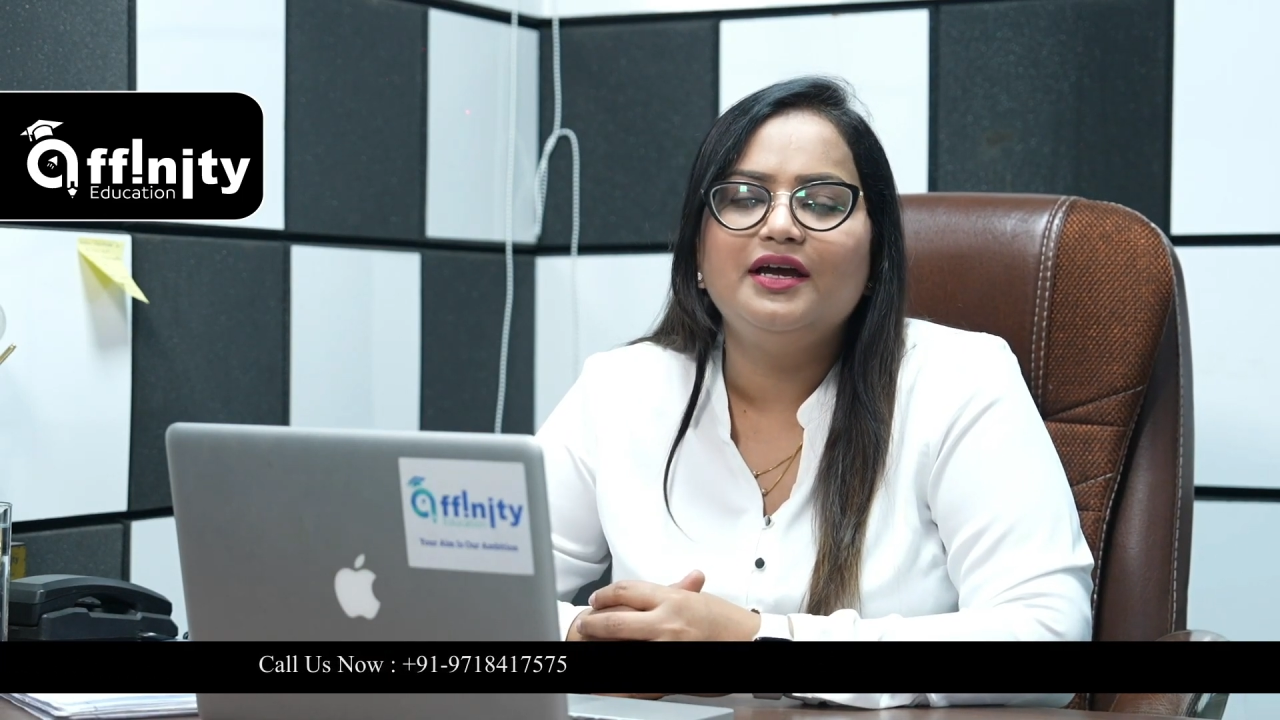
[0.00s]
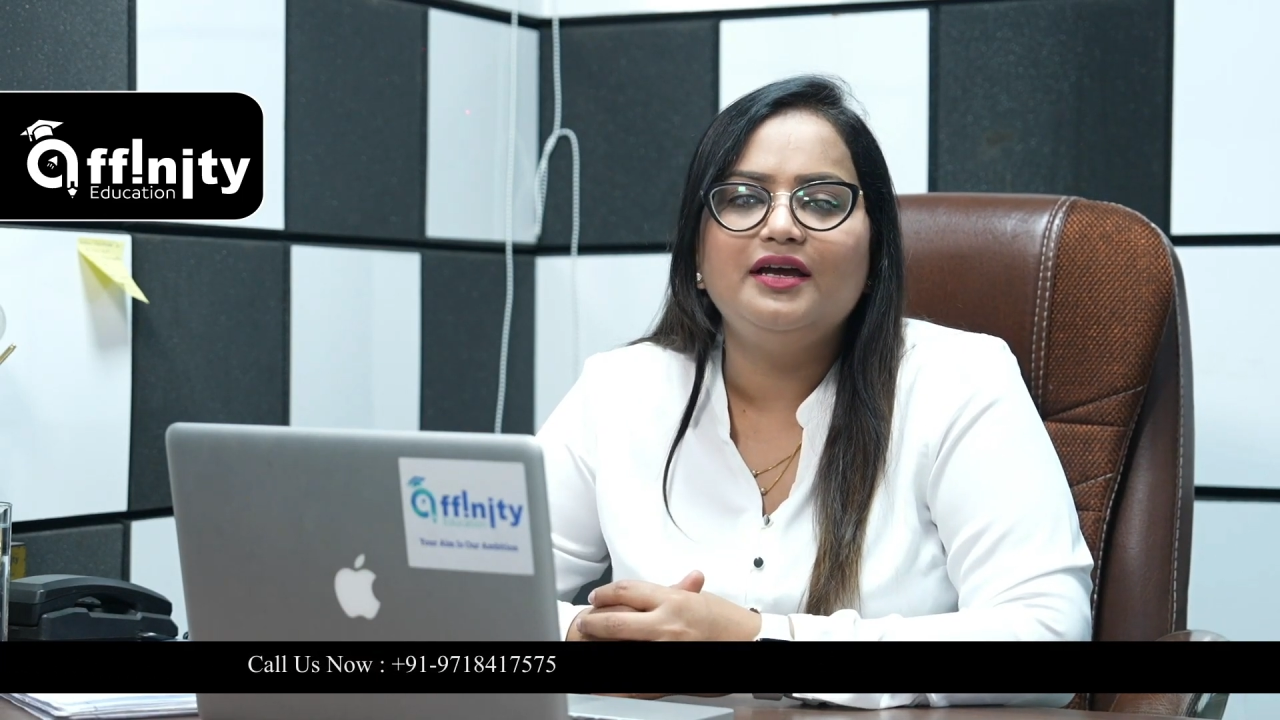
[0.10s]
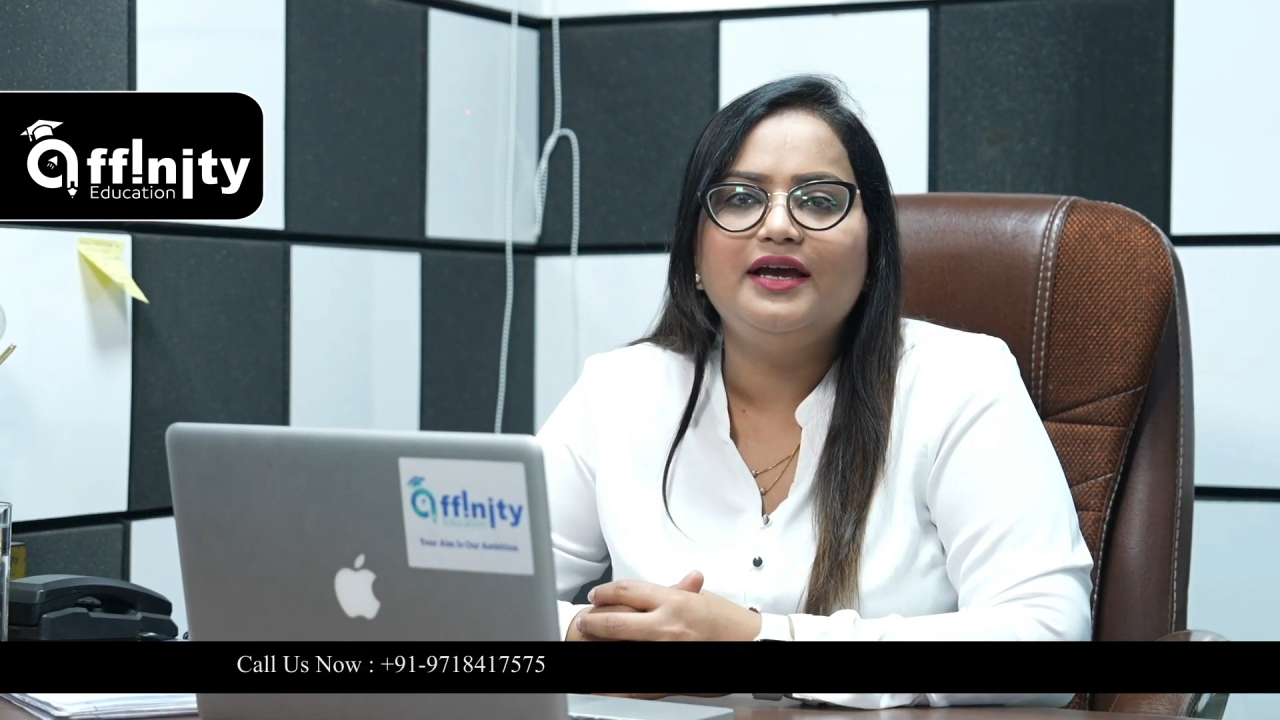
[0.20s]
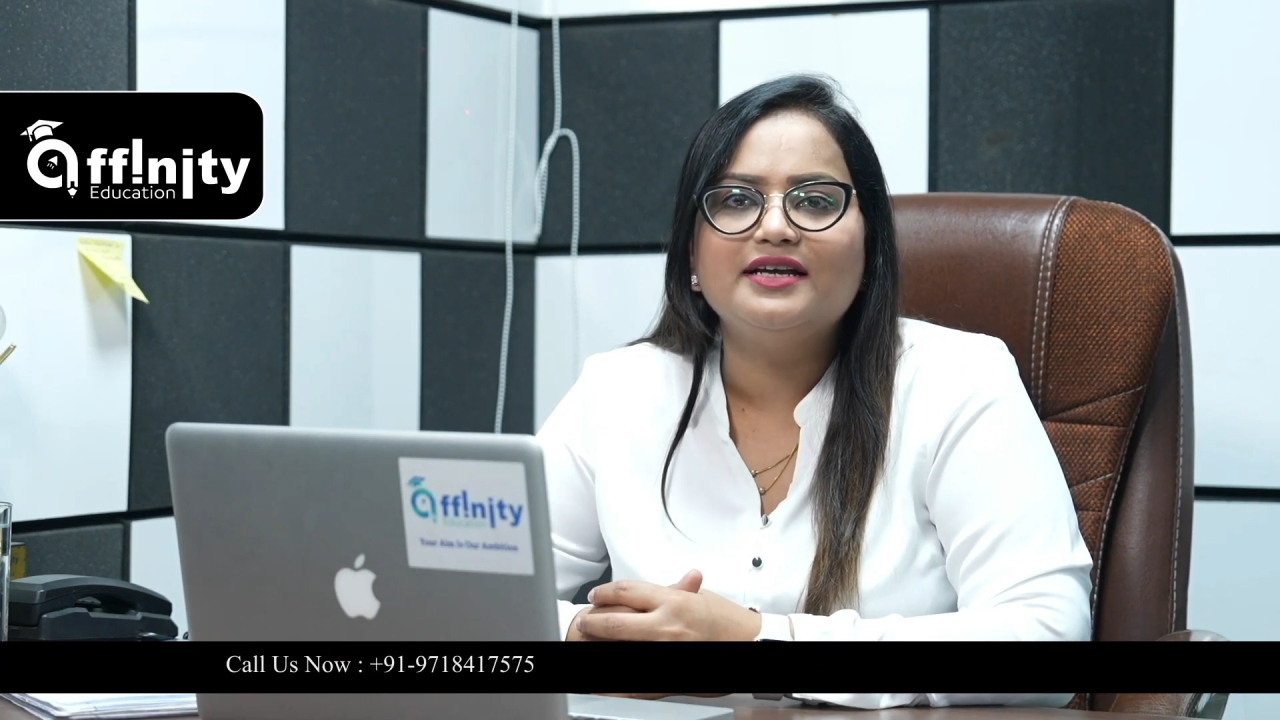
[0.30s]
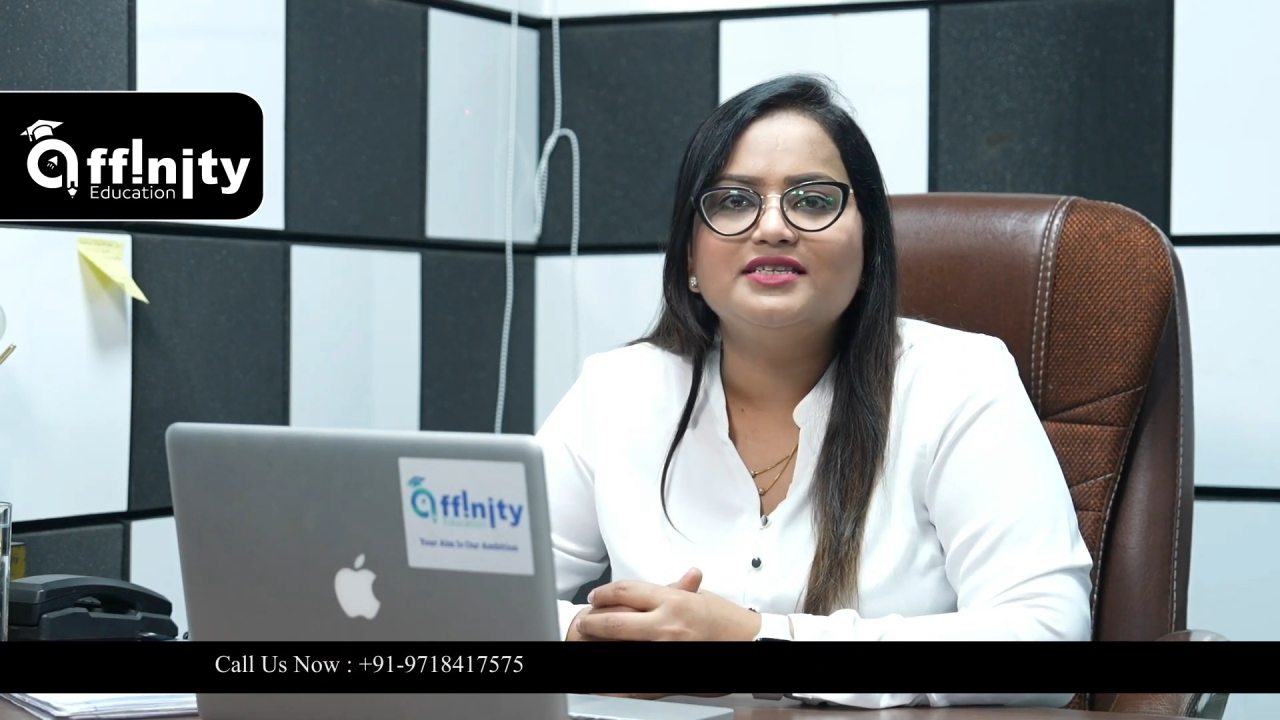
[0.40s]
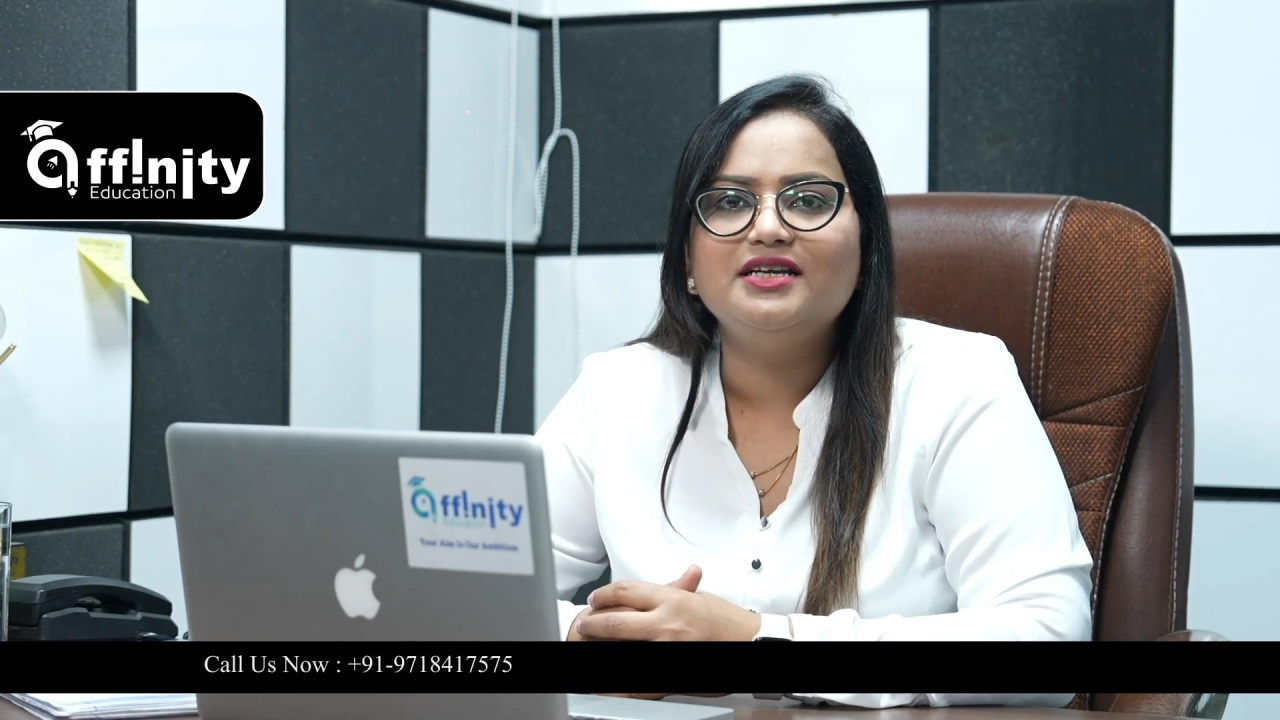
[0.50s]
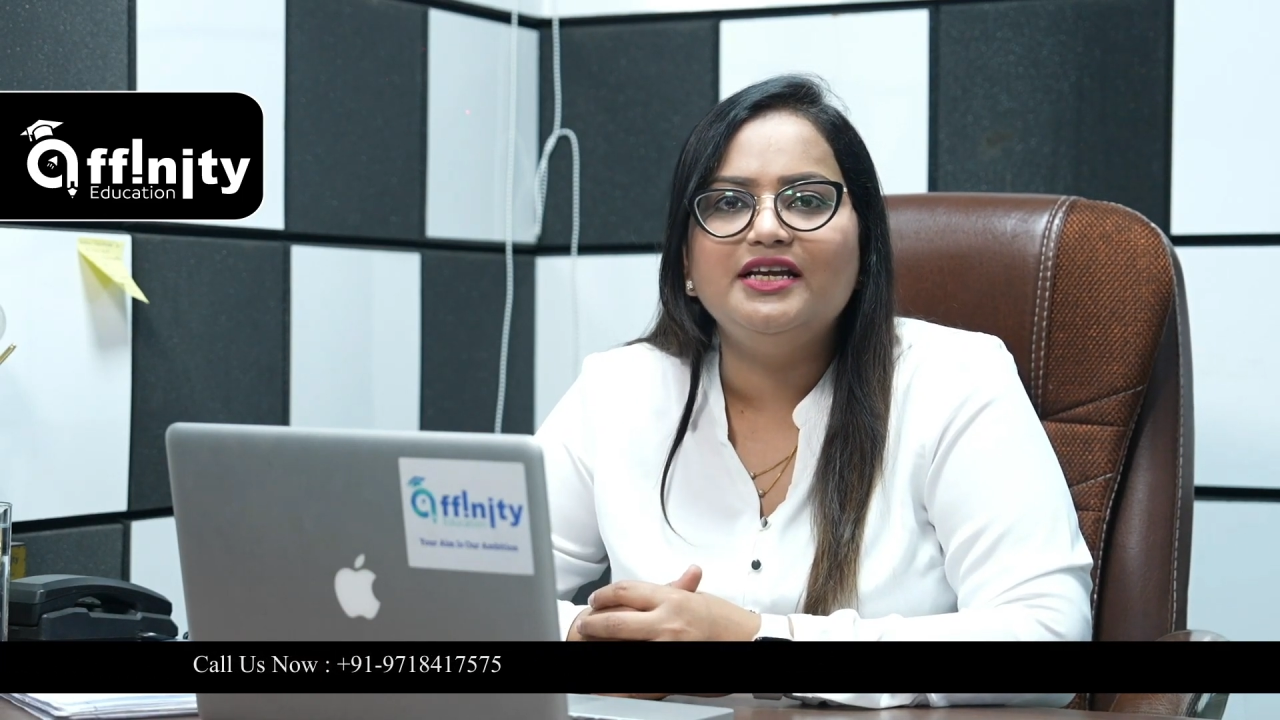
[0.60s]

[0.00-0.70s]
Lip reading: He gets a